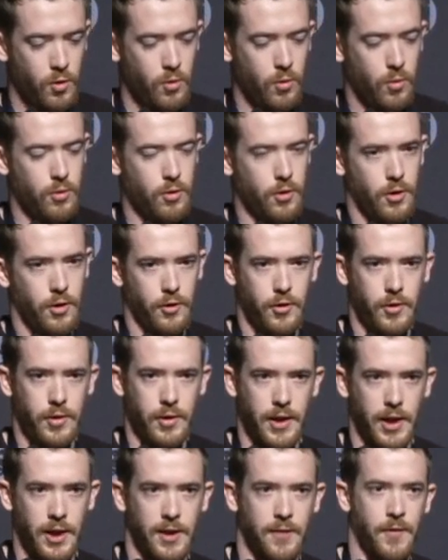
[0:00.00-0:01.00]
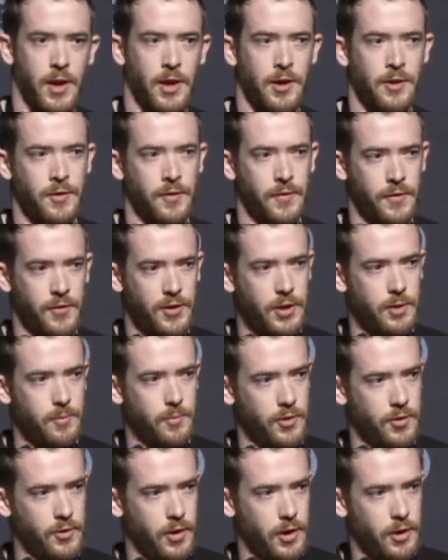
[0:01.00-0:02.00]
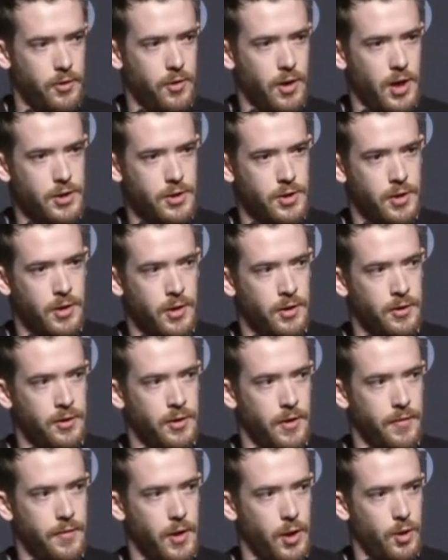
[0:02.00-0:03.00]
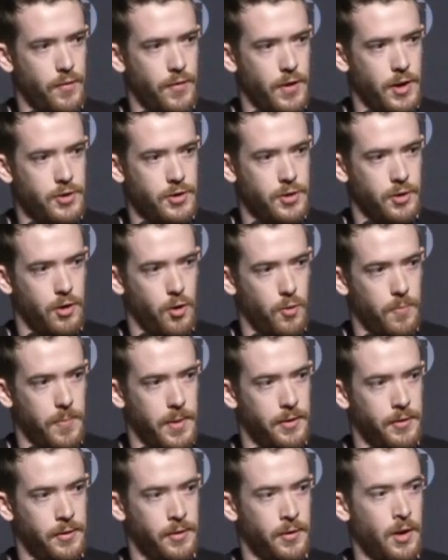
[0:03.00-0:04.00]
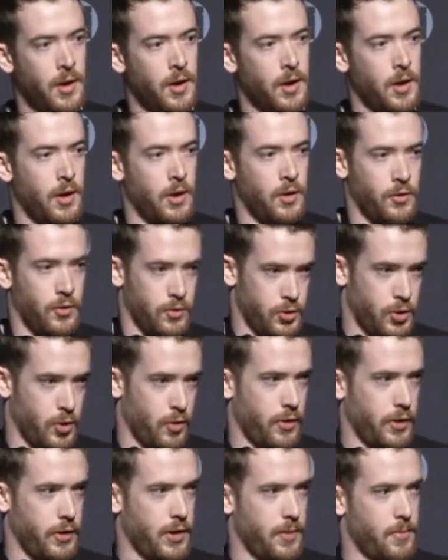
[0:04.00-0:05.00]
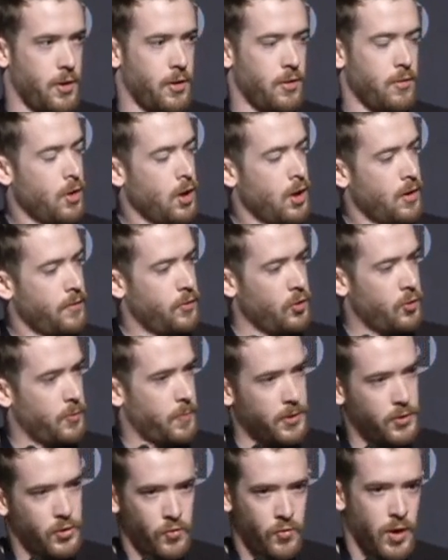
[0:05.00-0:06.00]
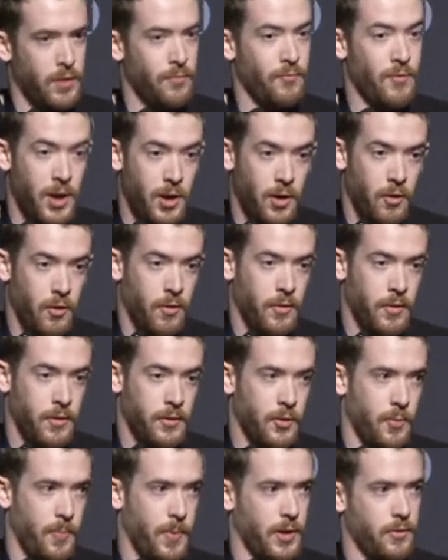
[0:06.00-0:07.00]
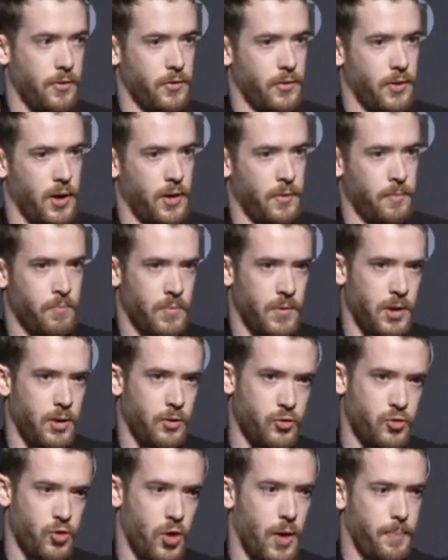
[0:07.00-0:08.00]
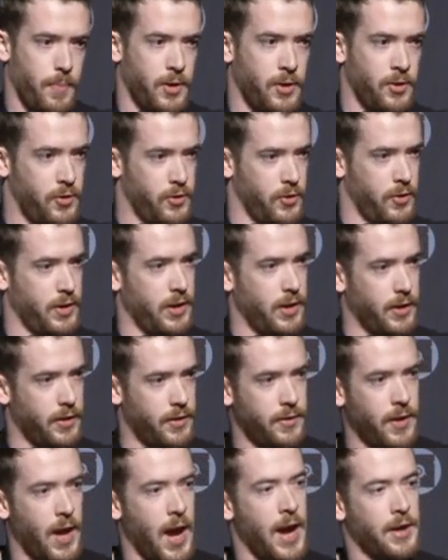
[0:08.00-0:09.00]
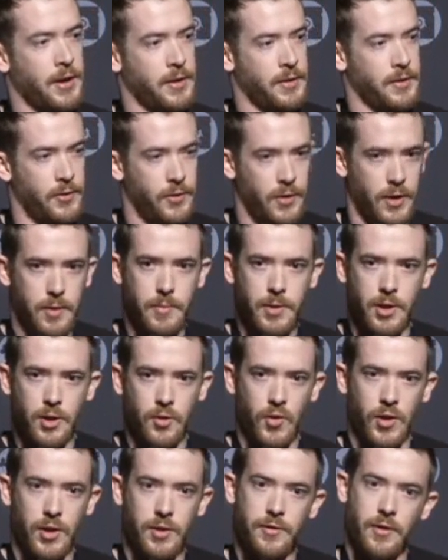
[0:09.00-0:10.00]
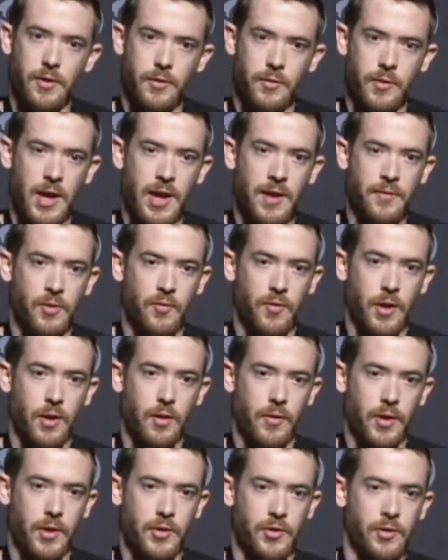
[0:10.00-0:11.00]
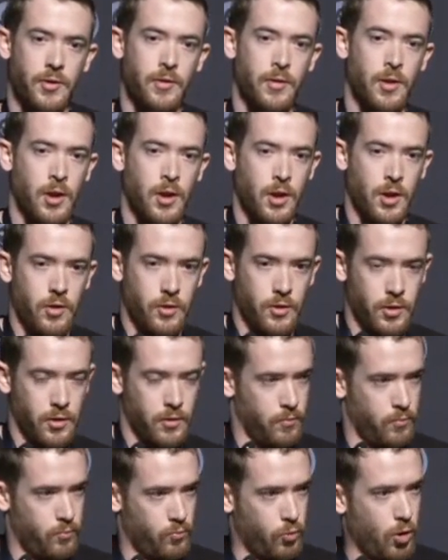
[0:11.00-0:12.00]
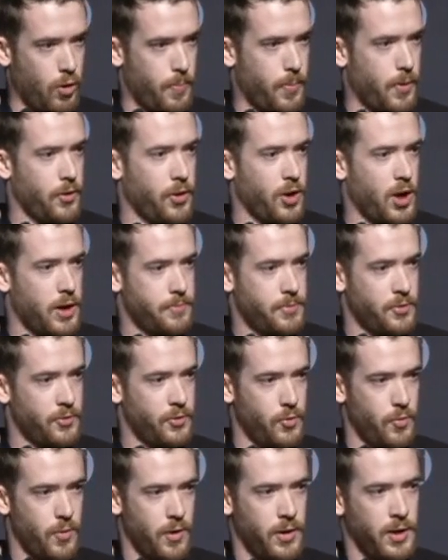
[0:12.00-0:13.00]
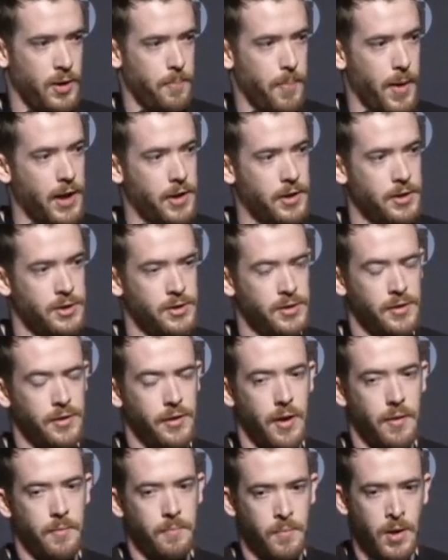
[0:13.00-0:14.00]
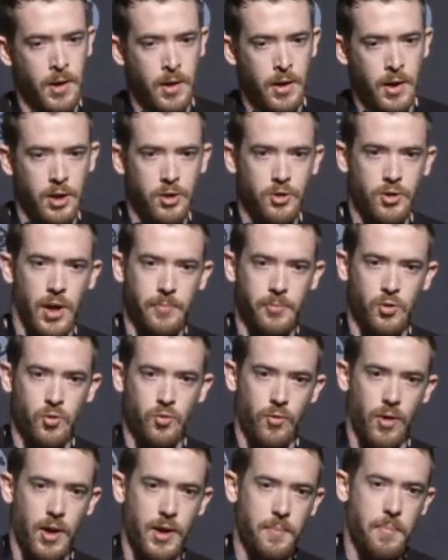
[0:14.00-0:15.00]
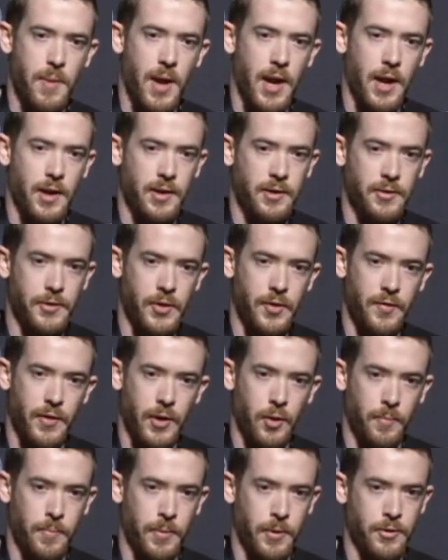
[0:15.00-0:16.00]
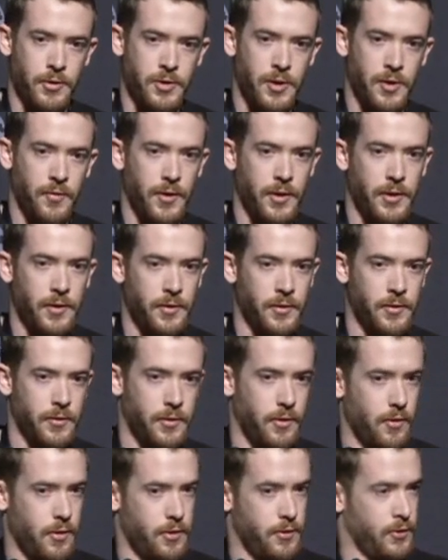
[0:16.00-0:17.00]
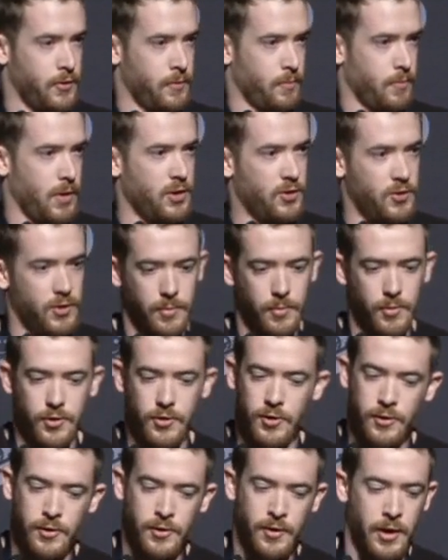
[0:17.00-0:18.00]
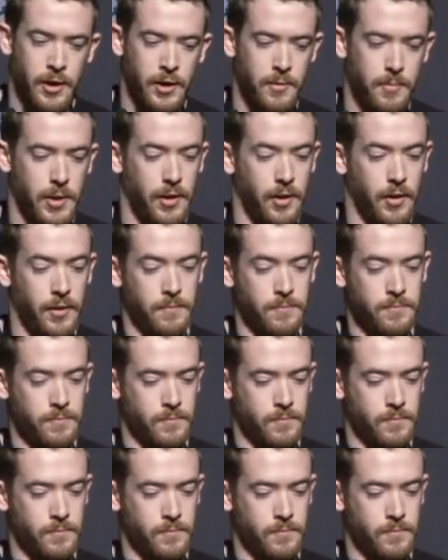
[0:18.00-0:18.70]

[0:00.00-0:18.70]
Or you can take advantage of seamless integration into the Veil evasion codebase. So I'll show in the demo, if you specify Veil as the payload type, it'll drop into the exact same interface that you would have for Veil evasion. You can roll up all the options you want, it packages it up, and drops you right back into the Veil Pillage interface. So as seamless as I can make it.